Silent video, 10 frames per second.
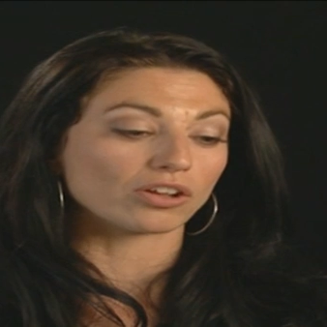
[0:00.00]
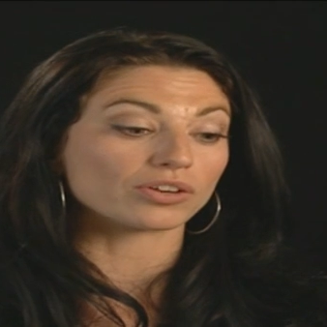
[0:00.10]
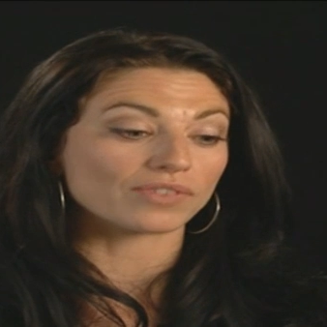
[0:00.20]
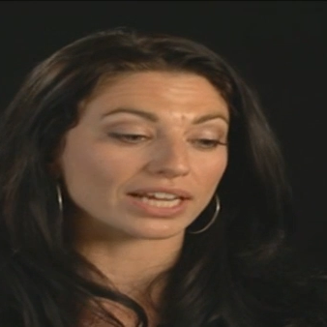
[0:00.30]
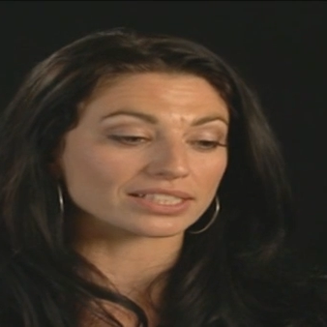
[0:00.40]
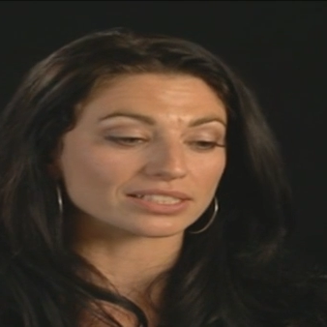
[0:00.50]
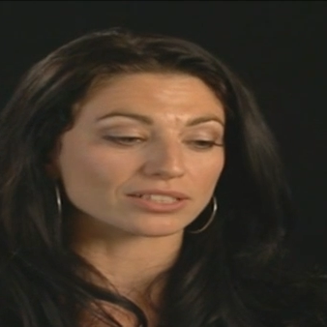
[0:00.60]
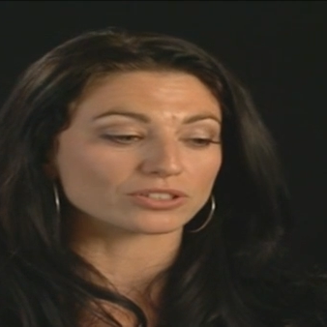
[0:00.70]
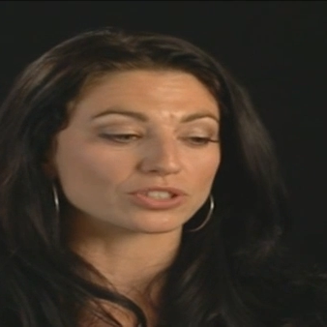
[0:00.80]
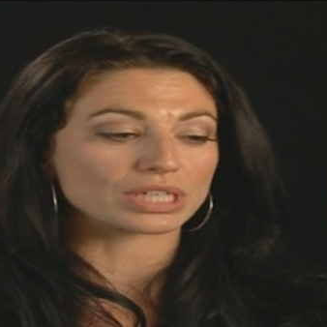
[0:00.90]
actors in
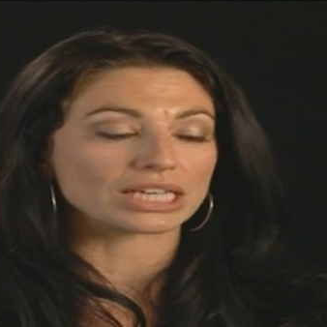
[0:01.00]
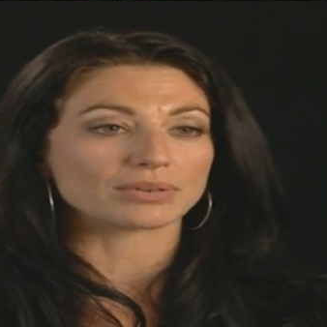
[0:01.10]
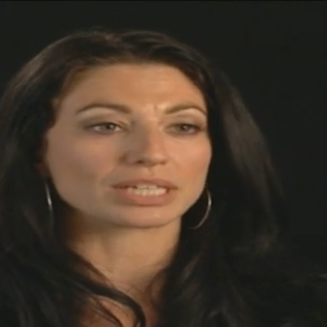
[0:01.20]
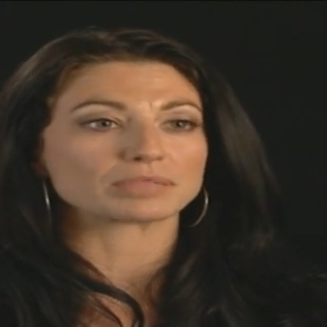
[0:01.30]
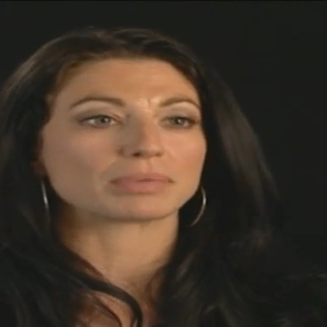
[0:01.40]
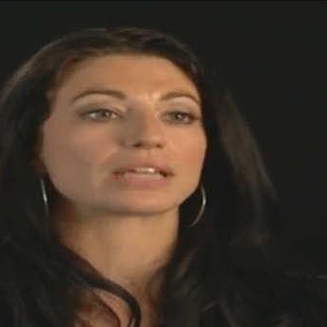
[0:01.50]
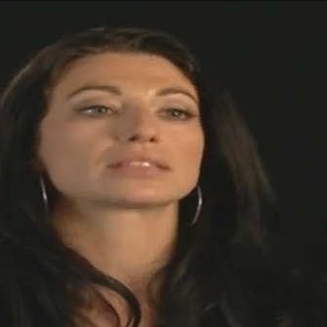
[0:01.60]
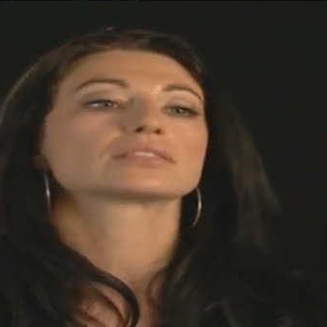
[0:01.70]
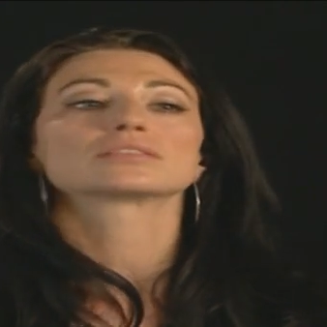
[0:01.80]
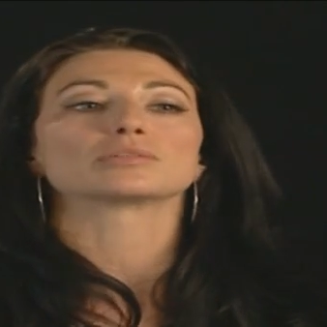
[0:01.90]
Australia
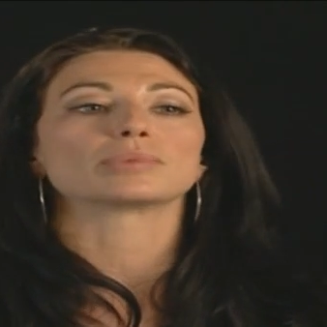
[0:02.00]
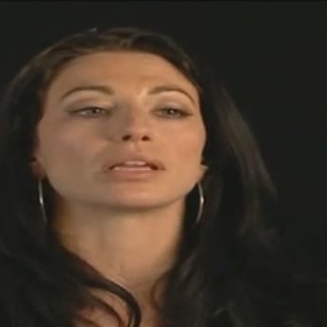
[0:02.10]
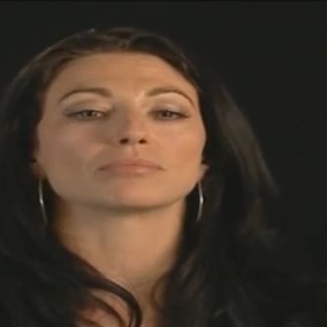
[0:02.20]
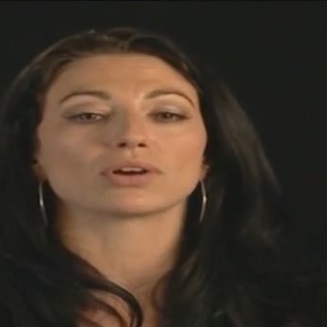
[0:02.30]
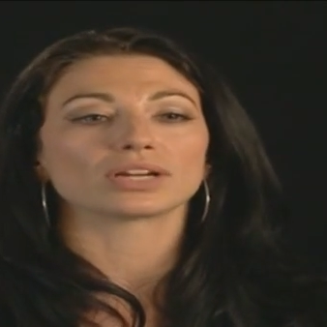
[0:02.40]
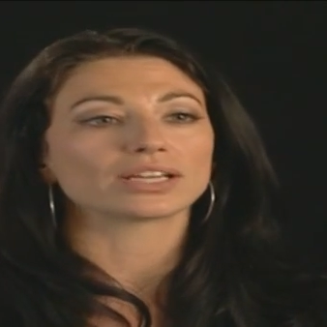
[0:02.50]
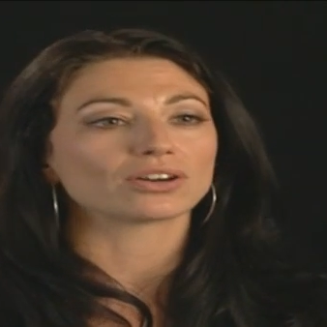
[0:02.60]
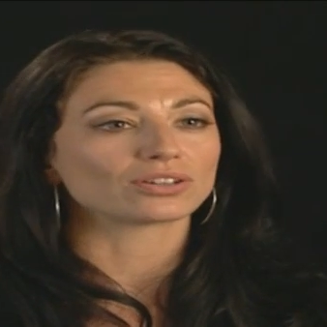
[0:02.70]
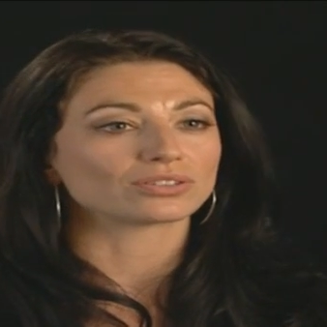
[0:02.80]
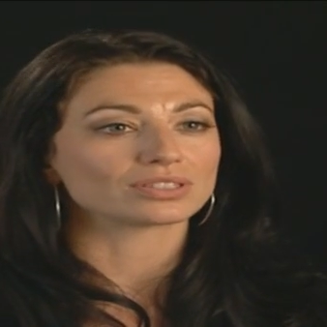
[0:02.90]
expect to be
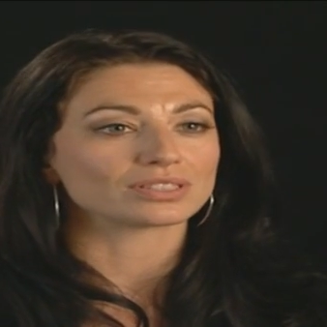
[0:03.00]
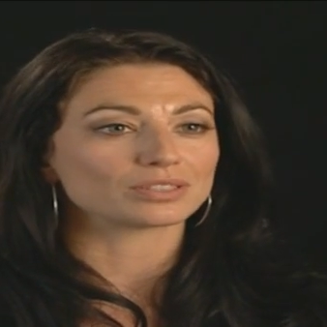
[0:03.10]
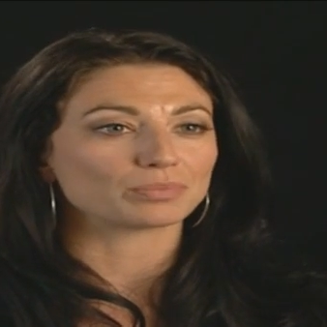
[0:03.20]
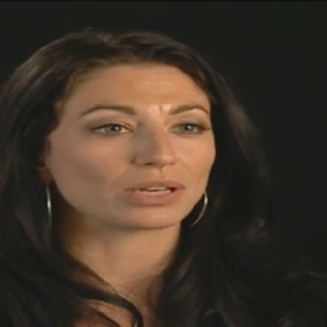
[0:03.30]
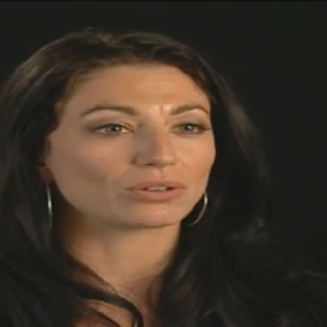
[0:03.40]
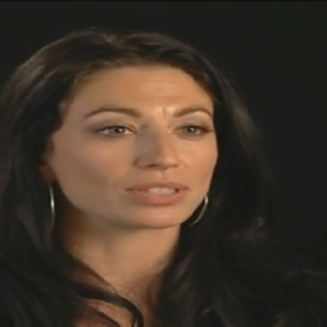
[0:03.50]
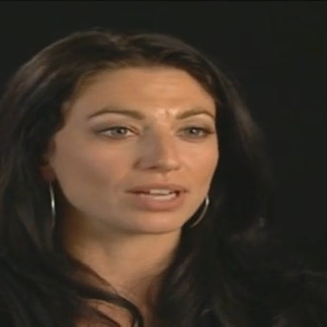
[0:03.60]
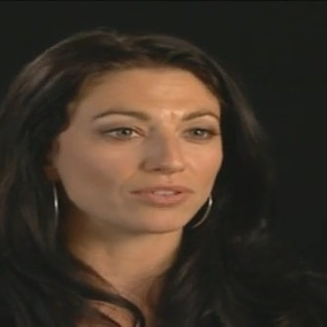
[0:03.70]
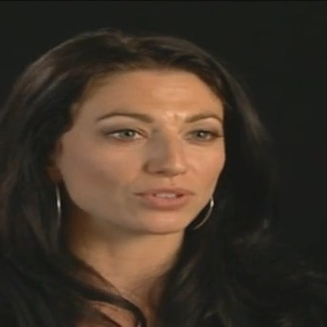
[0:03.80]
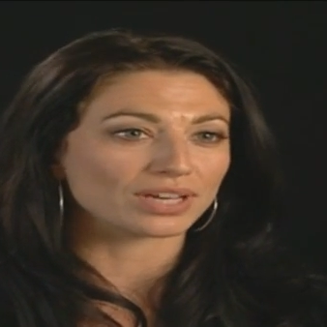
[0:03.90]
mollycoddled and to be looked
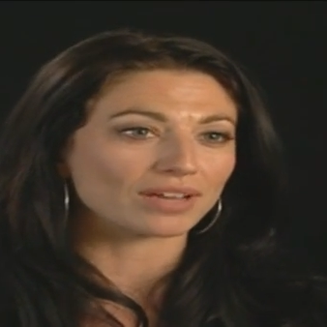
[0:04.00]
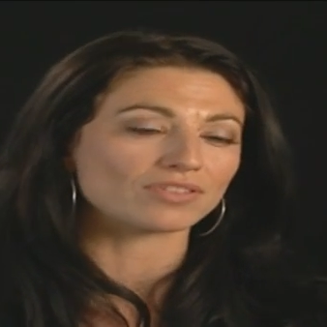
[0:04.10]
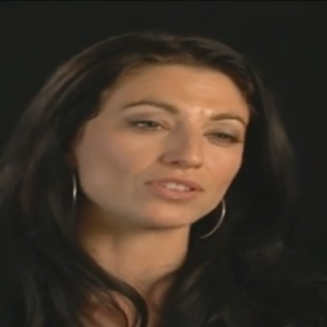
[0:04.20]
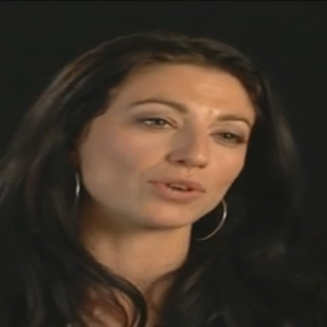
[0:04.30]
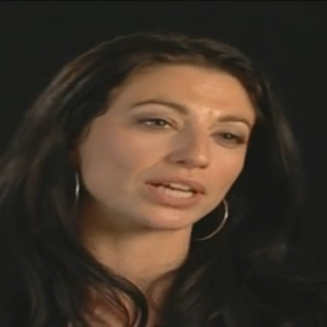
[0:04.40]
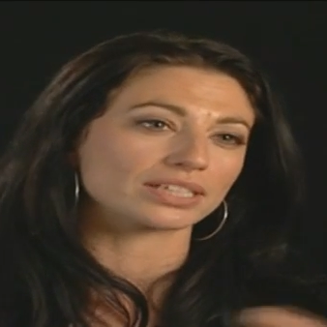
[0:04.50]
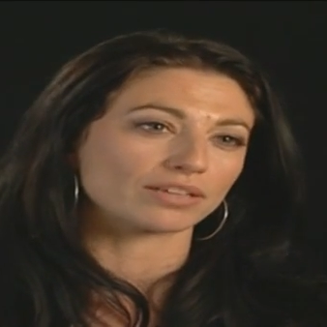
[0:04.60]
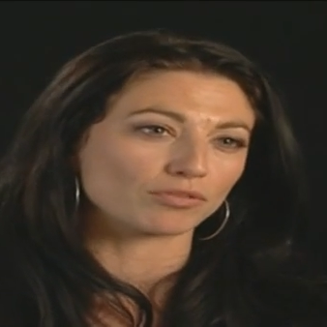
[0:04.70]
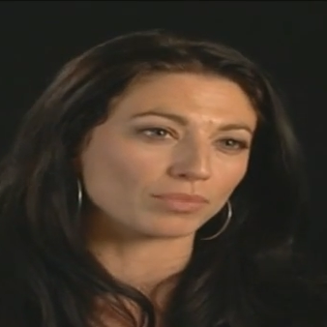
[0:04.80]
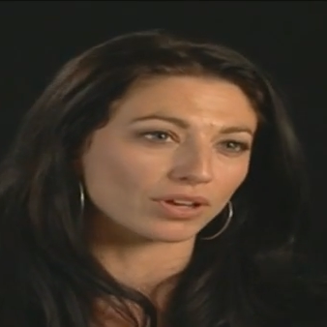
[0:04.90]
after and have the director give
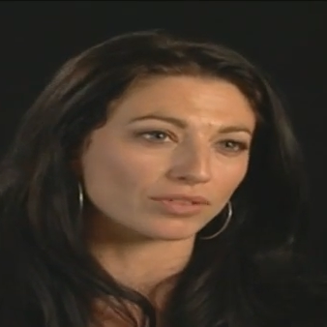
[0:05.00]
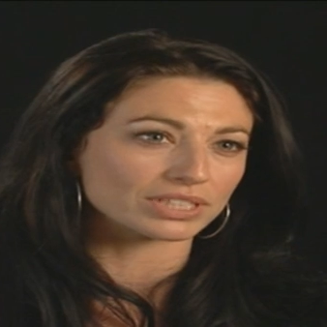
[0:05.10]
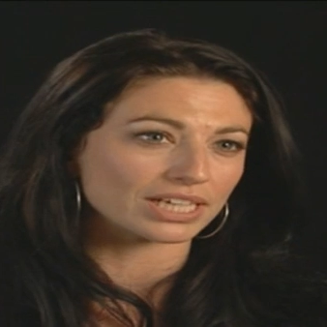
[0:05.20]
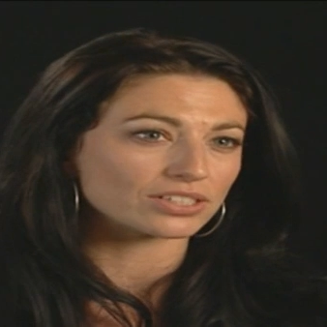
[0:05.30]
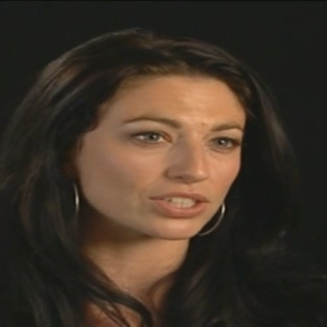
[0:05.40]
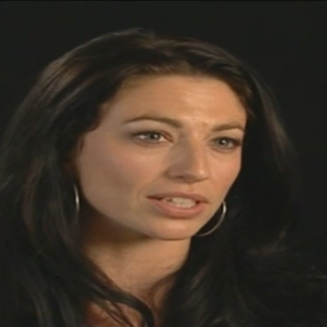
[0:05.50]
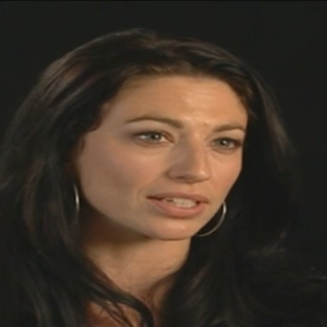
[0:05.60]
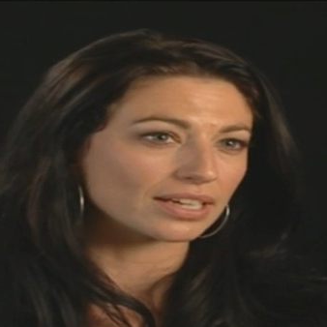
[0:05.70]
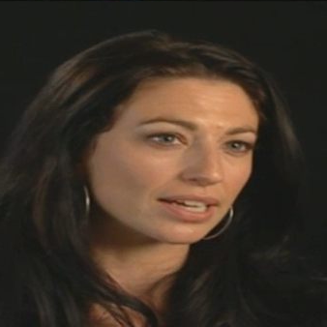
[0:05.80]
them a lot of attention.